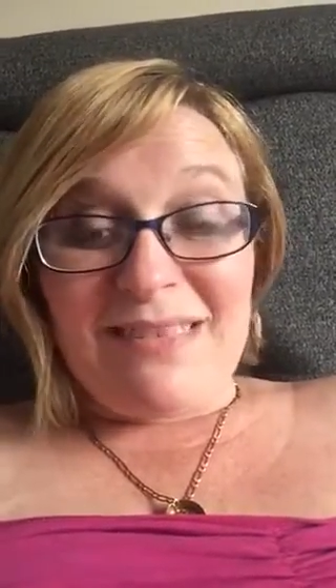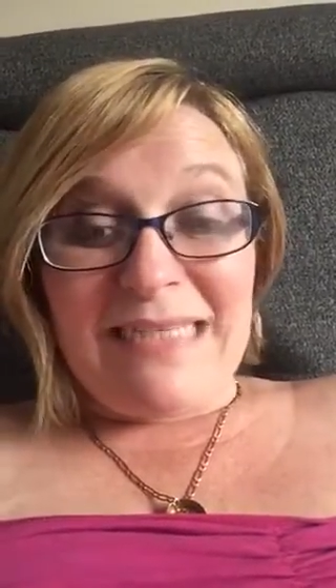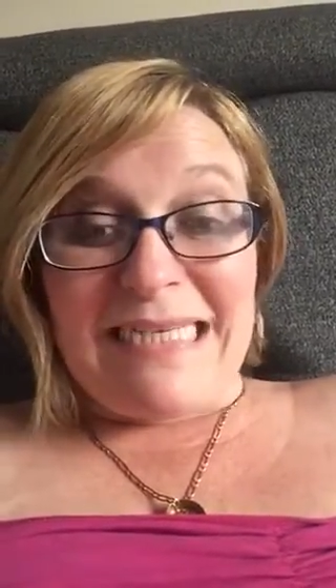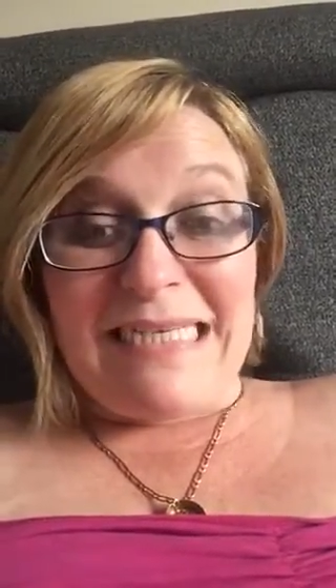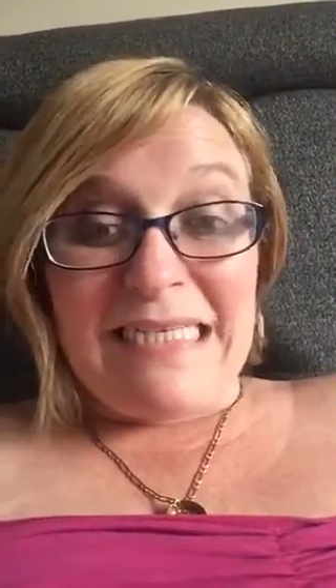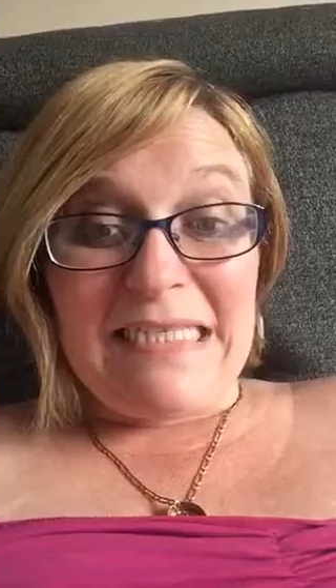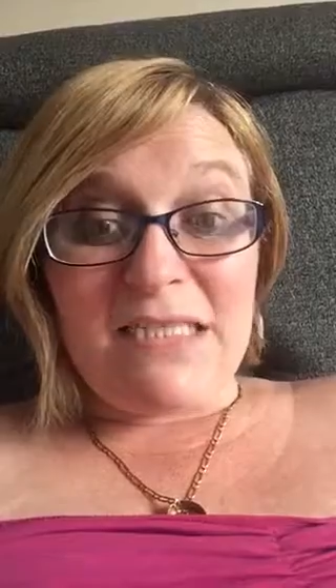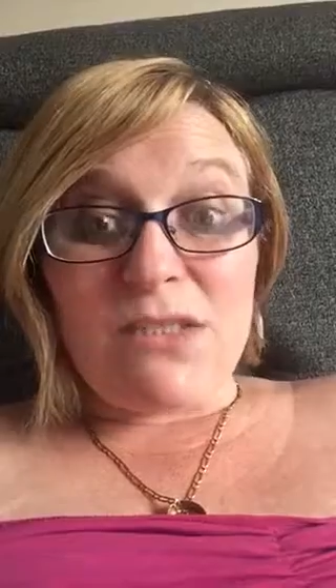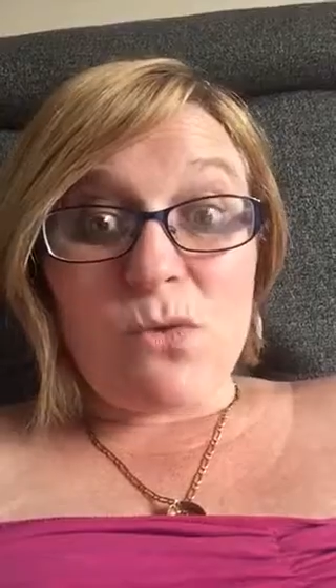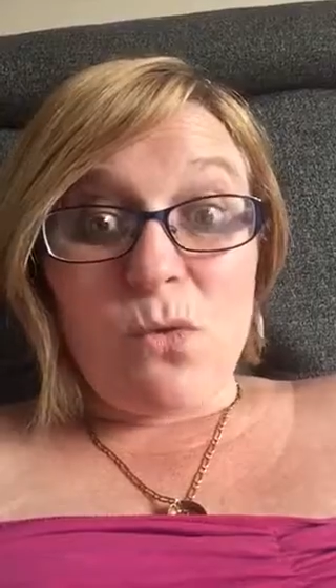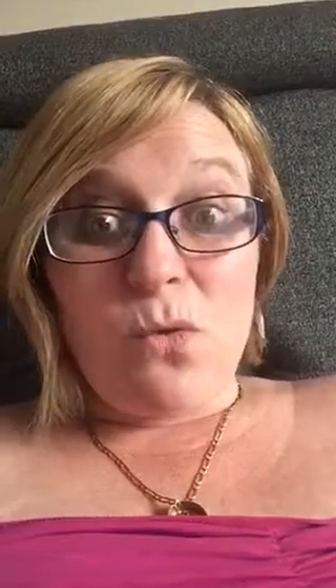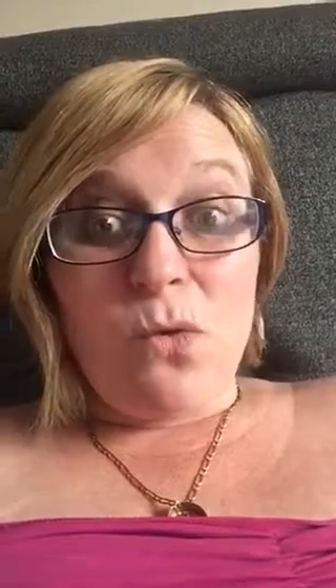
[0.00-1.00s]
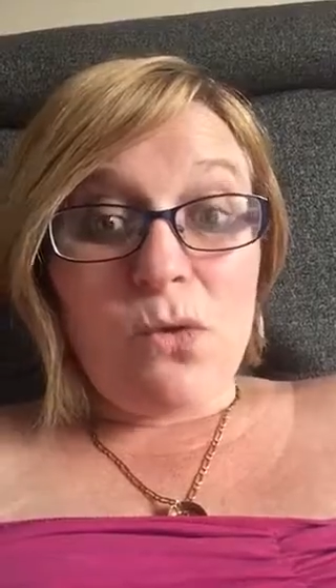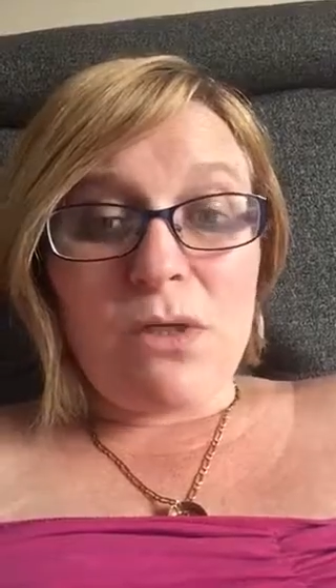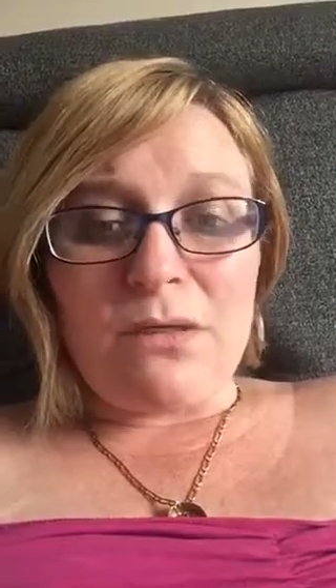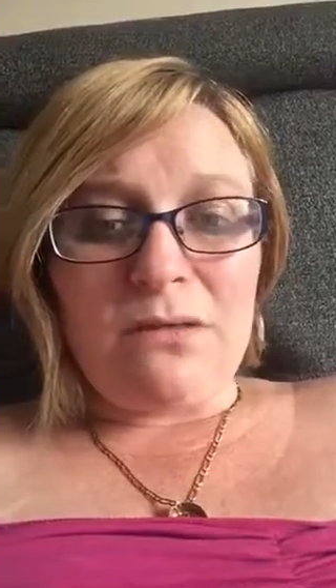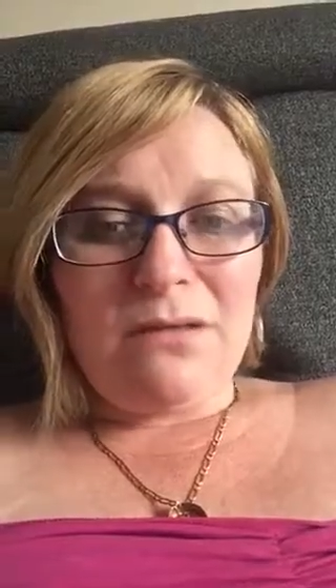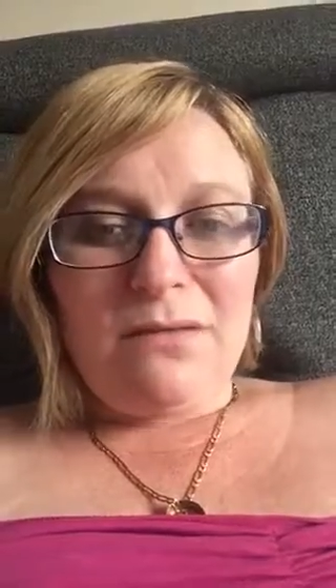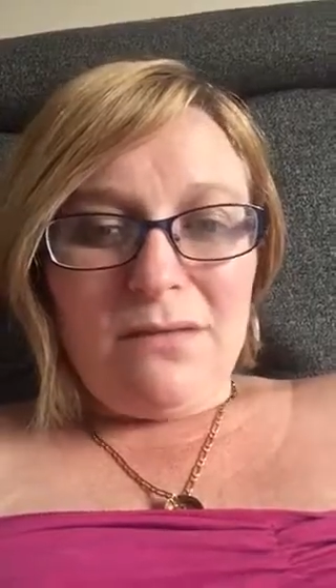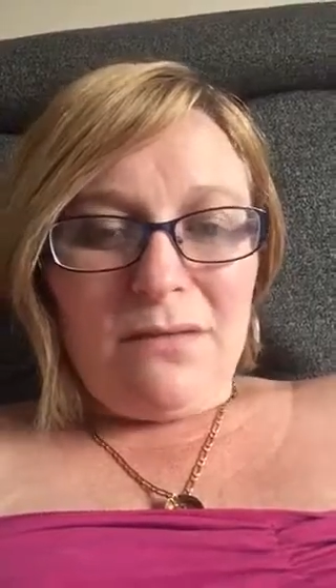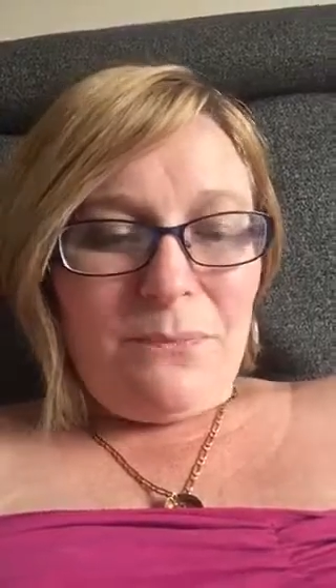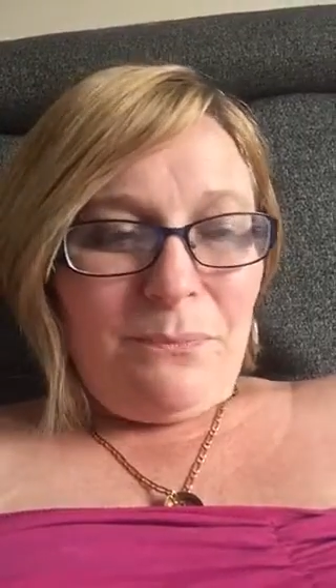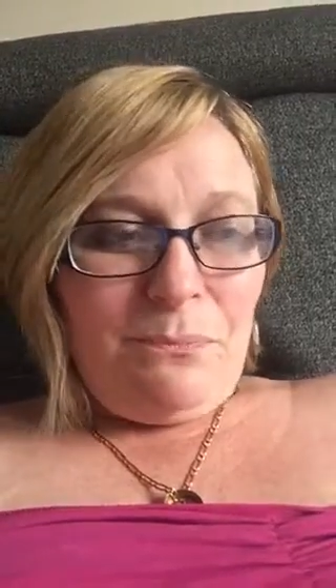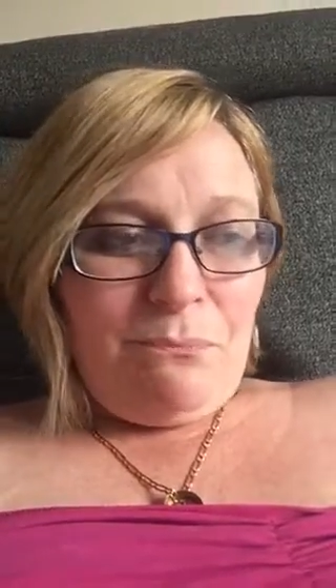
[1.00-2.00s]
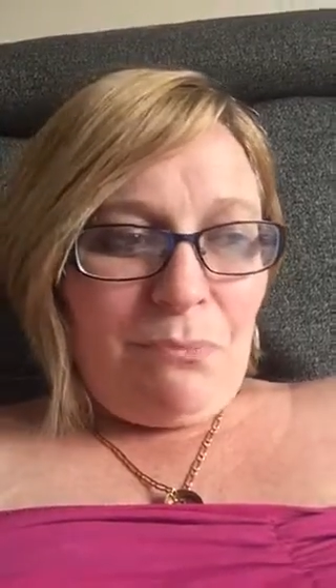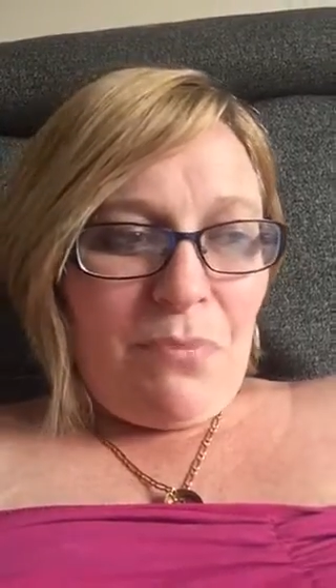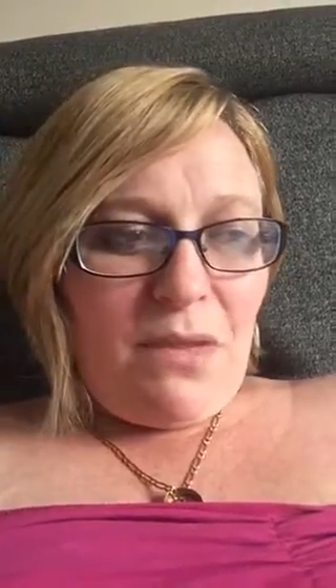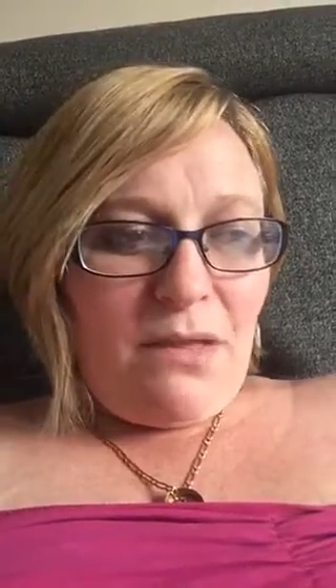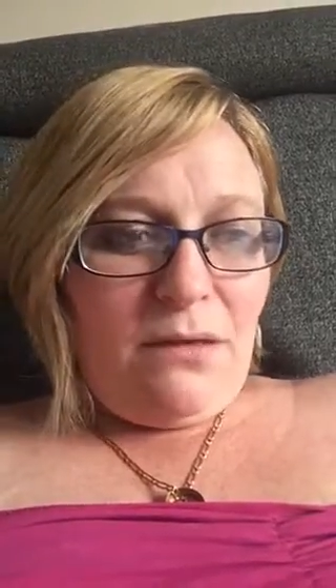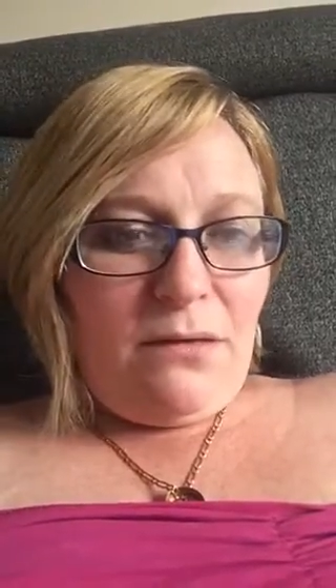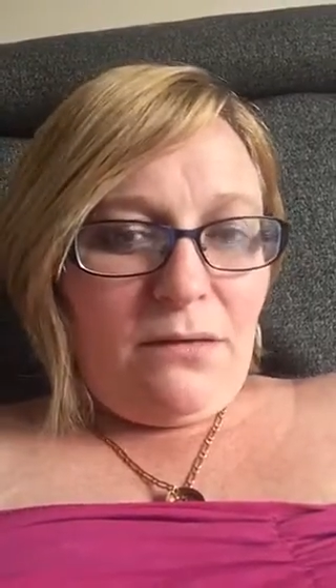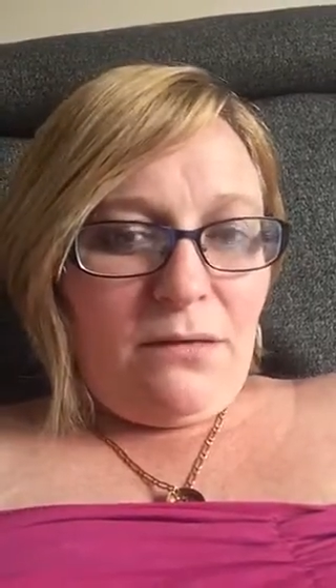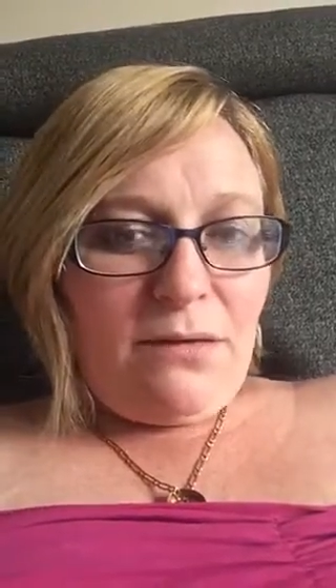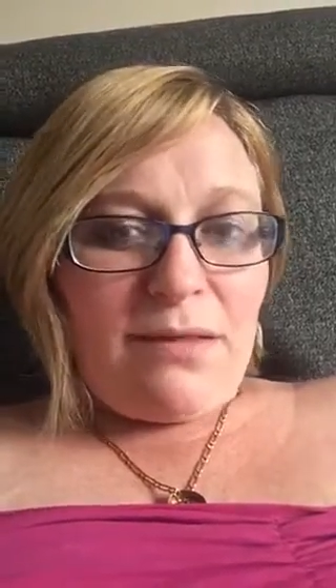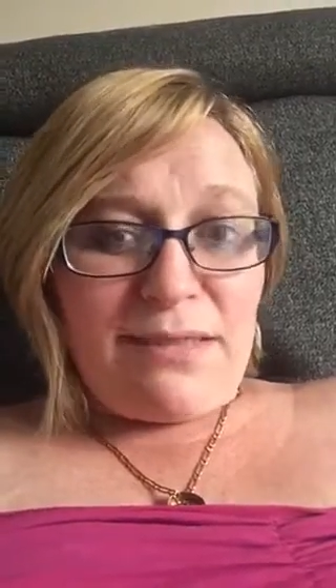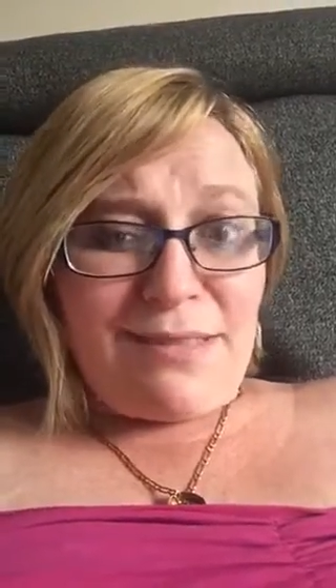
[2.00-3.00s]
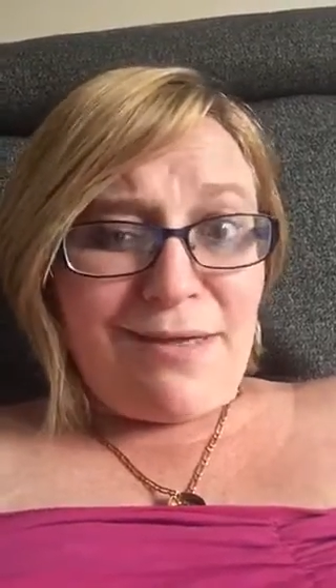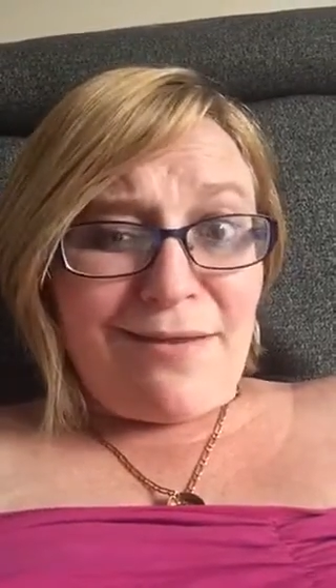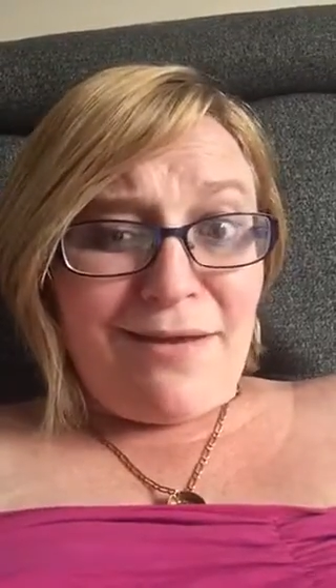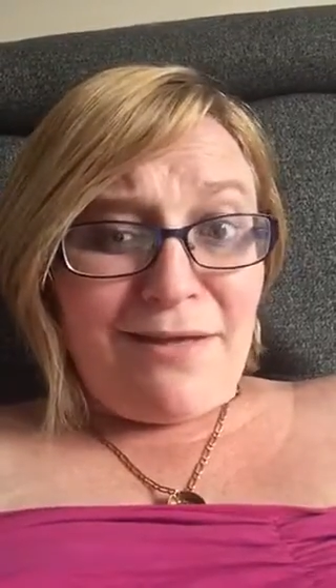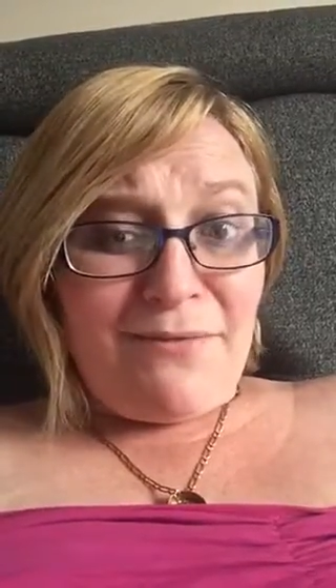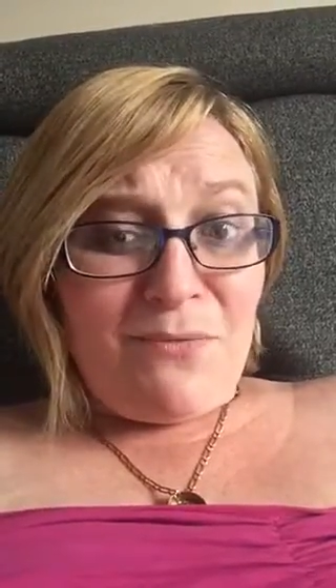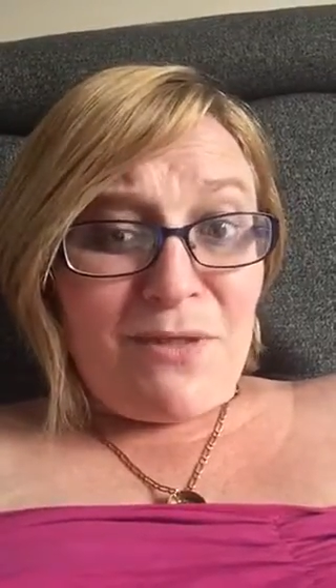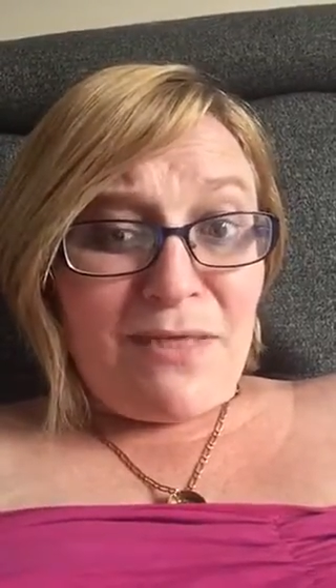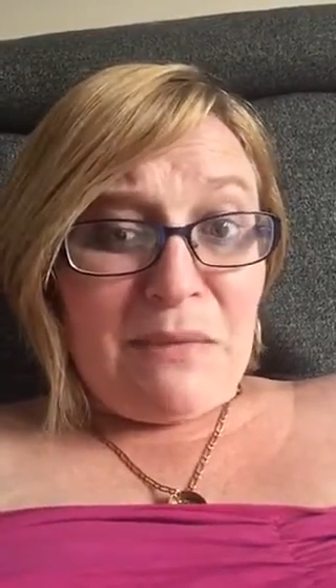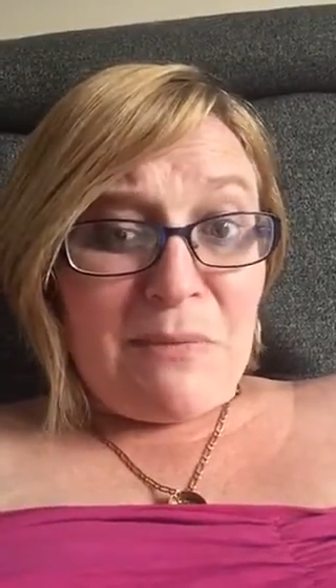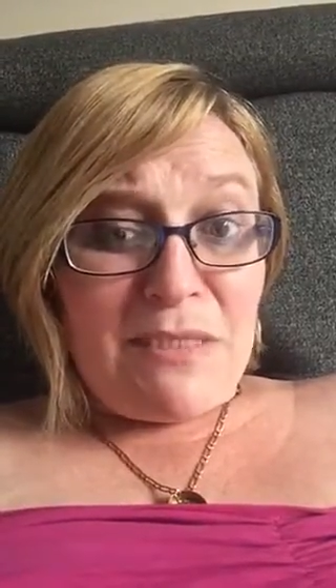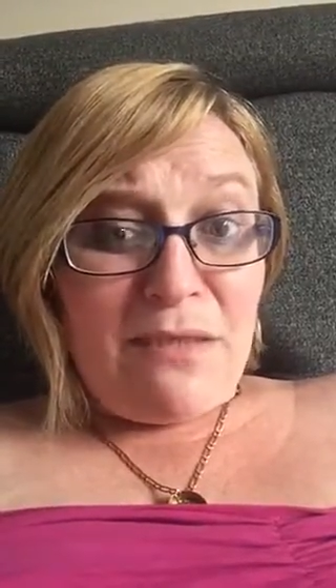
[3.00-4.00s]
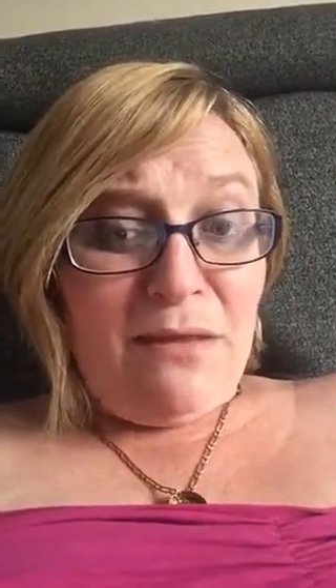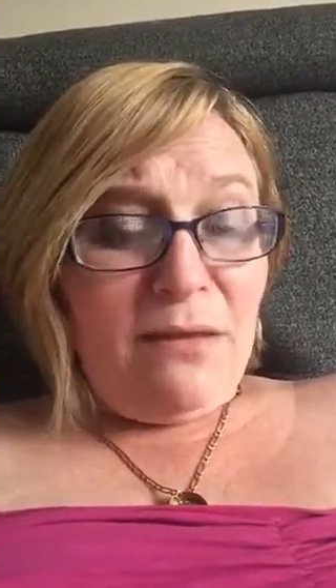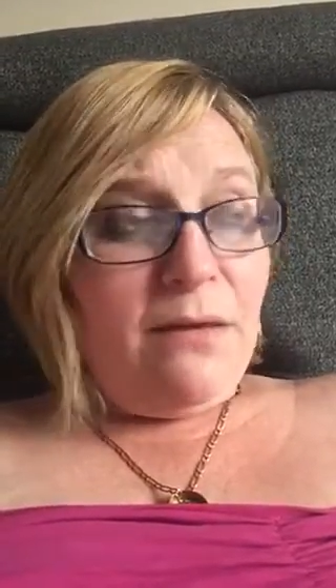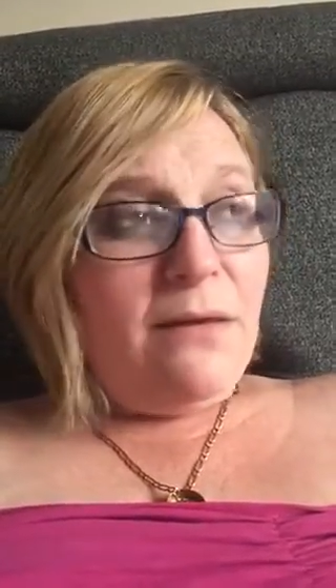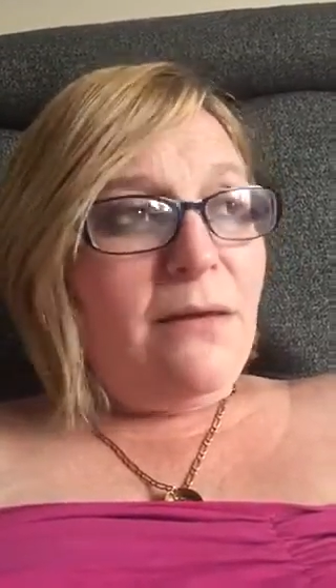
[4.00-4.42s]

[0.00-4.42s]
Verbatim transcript: and eat and talk and things like that. You want to keep your teeth.